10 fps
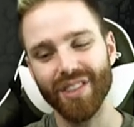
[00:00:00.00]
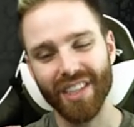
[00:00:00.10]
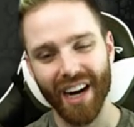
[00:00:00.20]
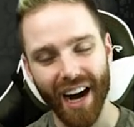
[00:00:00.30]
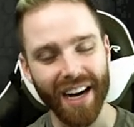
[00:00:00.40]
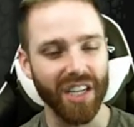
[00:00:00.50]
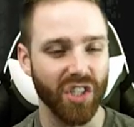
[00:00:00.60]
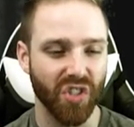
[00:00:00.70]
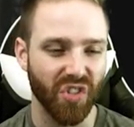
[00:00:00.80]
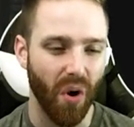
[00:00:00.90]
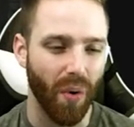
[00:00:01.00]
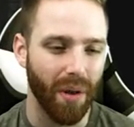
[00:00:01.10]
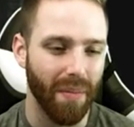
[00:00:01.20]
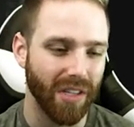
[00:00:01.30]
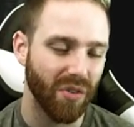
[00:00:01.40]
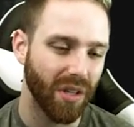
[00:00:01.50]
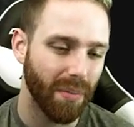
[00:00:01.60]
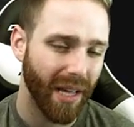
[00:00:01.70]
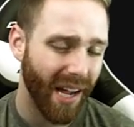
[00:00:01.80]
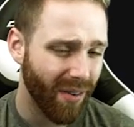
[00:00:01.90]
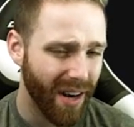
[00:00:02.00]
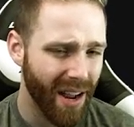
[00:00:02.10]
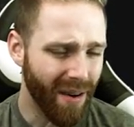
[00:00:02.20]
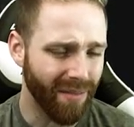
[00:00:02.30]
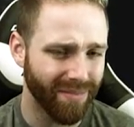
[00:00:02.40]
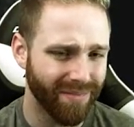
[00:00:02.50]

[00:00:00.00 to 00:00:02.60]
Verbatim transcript: kinda just don't wanna mess with Ipecac right now.